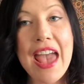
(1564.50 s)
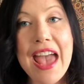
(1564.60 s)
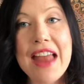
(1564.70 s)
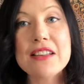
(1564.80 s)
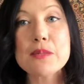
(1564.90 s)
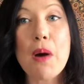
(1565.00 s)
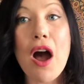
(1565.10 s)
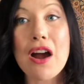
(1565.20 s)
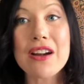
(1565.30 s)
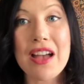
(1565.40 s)
and is
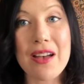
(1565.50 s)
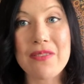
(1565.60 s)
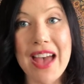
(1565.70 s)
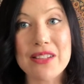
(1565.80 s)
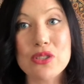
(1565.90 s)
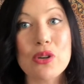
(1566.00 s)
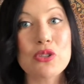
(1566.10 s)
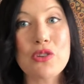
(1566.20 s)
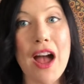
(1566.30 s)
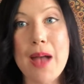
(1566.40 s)
part of that
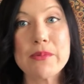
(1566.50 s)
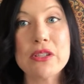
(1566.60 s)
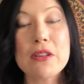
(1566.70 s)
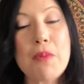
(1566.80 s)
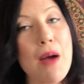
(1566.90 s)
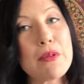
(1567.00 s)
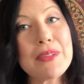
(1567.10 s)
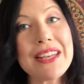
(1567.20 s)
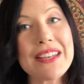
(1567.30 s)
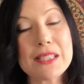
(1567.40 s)
soul tribe. So you've
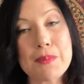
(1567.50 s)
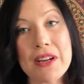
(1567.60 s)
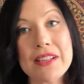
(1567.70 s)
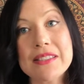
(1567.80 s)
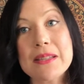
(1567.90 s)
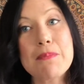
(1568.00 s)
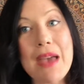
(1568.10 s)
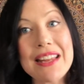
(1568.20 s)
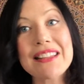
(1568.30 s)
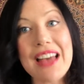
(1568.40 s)
probably experienced
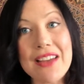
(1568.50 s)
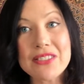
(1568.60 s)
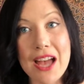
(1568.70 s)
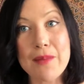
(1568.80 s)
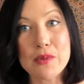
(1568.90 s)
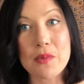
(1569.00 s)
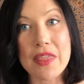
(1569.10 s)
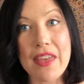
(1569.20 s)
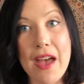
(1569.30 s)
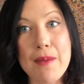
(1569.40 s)
many lifetimes
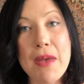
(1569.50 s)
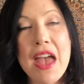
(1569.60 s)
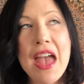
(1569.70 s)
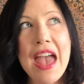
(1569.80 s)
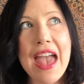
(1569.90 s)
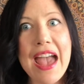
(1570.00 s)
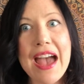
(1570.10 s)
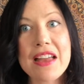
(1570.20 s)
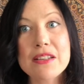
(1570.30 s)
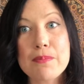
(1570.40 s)
with them
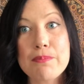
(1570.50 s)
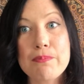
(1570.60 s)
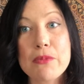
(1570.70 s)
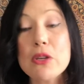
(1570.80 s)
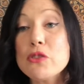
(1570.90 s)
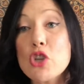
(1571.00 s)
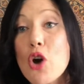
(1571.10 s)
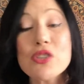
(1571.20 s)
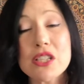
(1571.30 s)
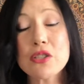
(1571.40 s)
and you've
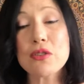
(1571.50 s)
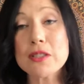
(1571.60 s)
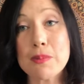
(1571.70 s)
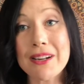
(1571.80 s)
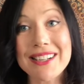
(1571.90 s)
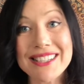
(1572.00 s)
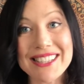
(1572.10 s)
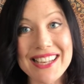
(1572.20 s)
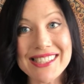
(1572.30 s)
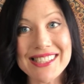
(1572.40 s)
chosen to experience
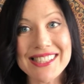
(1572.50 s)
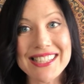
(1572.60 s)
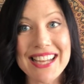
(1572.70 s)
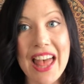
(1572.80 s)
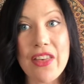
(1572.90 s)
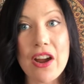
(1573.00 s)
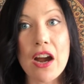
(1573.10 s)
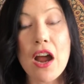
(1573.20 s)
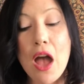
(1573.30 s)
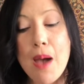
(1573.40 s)
lessons
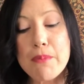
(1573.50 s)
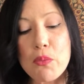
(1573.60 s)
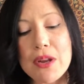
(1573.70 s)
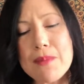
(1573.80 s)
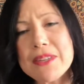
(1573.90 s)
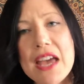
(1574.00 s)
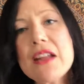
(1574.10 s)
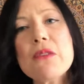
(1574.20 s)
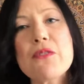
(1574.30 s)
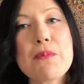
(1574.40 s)
together. But what I'm
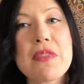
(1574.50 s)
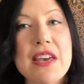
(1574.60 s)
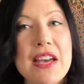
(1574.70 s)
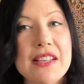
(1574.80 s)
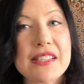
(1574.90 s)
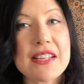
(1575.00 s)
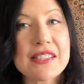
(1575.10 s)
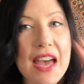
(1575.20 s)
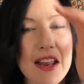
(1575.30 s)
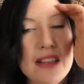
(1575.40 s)
getting from this is
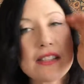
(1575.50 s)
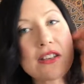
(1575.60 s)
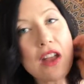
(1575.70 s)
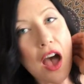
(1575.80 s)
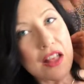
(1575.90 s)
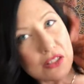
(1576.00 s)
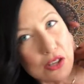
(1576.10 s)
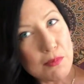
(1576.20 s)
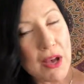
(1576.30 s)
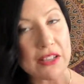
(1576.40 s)
that it's not
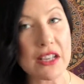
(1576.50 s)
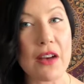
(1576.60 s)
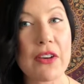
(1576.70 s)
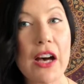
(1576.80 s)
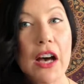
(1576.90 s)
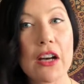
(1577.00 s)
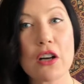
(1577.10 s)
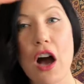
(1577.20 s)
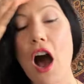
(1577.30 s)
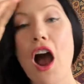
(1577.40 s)
so much of a
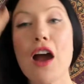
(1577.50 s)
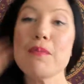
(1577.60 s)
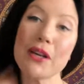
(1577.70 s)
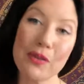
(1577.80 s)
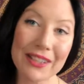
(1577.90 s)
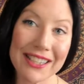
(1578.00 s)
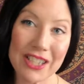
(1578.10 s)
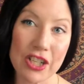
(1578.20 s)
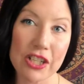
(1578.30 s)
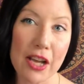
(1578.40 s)
karmic
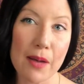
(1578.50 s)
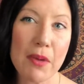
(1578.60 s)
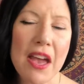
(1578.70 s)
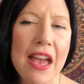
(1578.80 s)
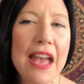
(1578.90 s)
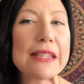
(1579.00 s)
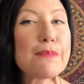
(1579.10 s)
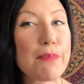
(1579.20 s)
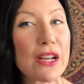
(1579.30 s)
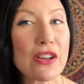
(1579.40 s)
relationship. It's
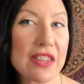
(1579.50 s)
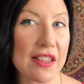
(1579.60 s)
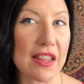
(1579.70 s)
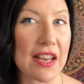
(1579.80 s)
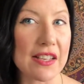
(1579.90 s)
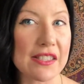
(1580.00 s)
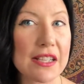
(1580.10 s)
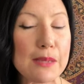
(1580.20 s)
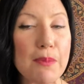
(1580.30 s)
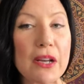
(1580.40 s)
bigger than this.
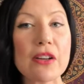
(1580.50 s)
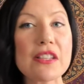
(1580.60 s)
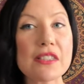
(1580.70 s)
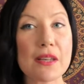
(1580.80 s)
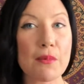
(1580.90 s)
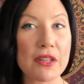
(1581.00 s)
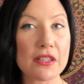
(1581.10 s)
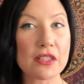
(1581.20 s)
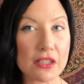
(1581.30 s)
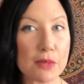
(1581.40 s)
It's bigger than someone
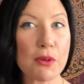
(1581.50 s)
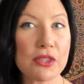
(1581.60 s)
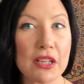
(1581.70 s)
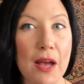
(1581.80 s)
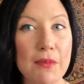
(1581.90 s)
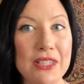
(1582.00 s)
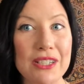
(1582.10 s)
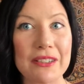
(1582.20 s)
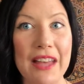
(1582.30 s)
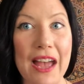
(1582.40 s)
that's just supposed to come into
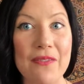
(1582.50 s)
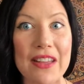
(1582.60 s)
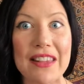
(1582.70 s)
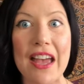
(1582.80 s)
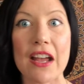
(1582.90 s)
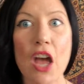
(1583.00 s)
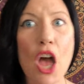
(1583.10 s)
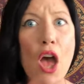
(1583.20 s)
your life and like